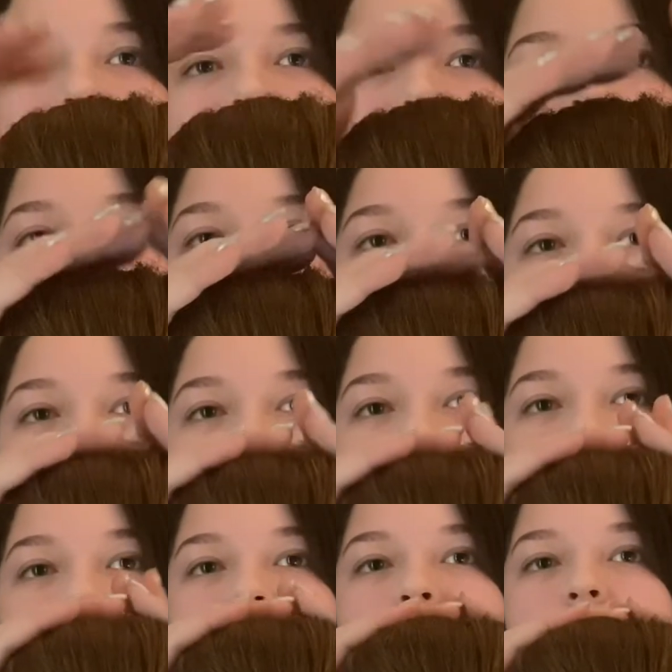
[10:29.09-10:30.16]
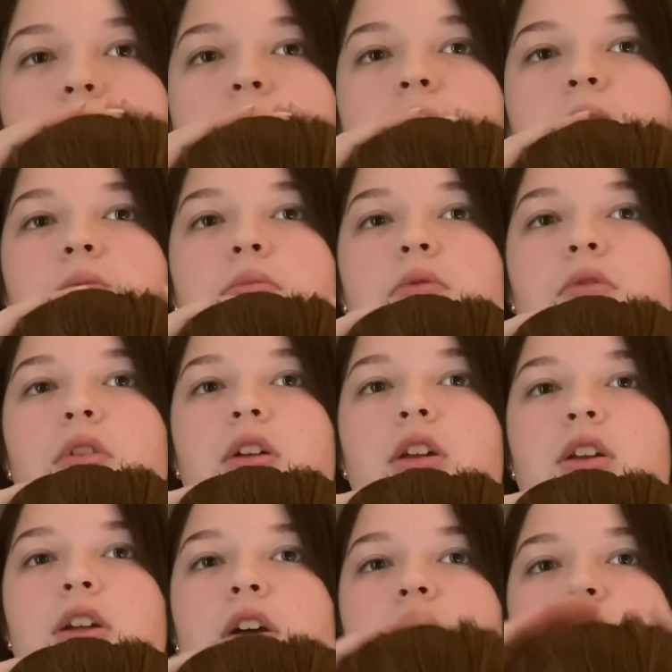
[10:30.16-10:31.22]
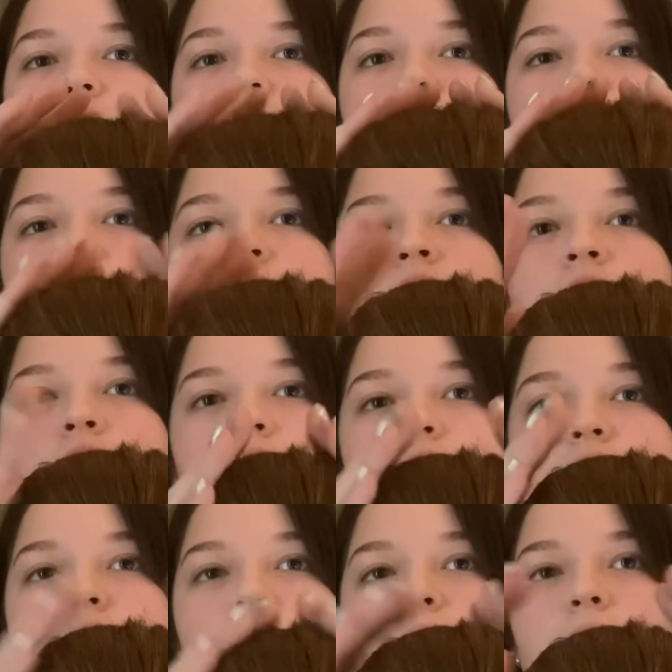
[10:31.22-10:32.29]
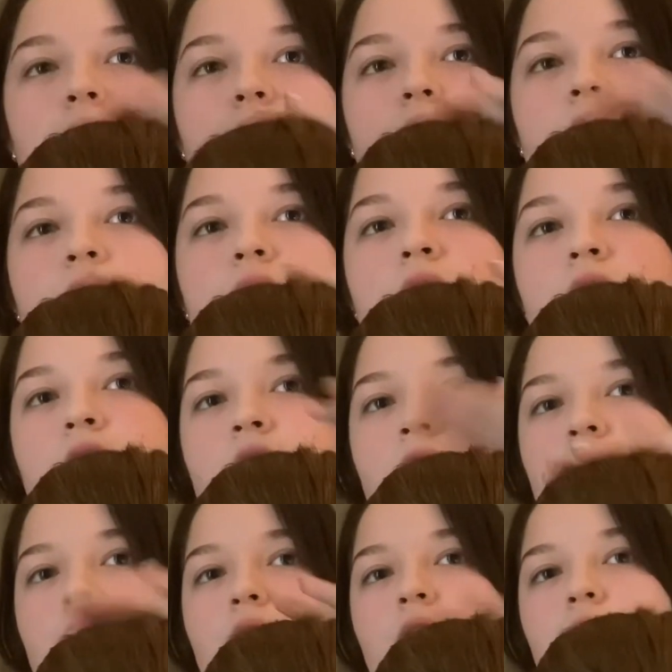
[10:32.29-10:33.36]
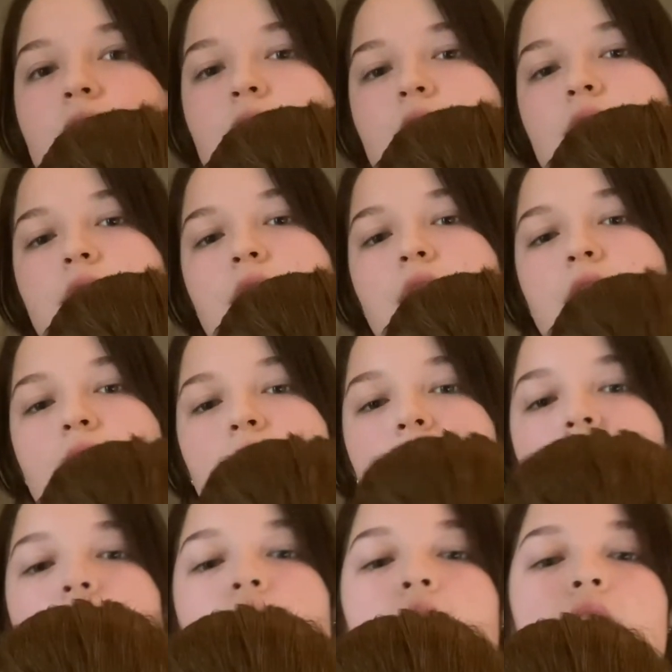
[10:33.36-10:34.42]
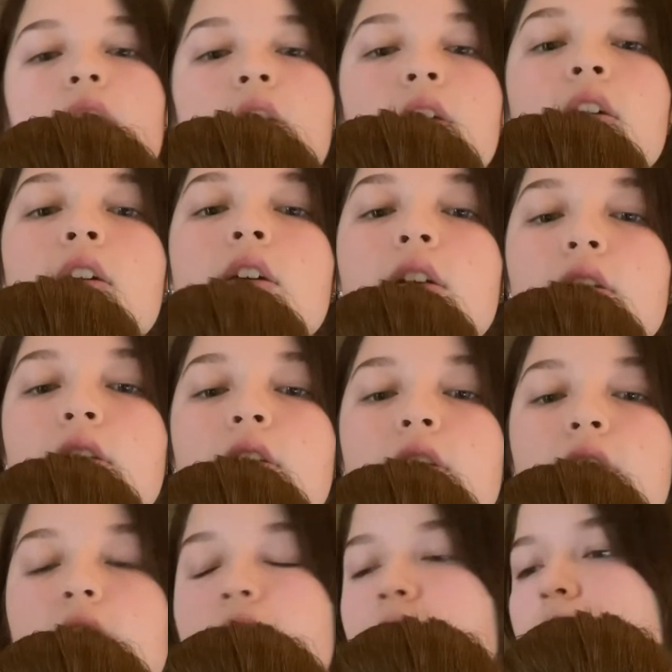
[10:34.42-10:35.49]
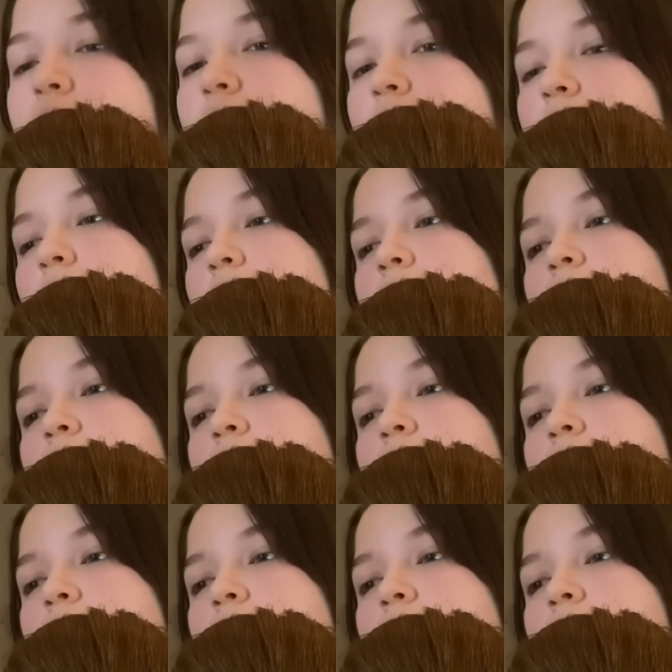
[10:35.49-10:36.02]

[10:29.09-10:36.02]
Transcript: Just take it down by pulling it down and all that. But other than that, voila.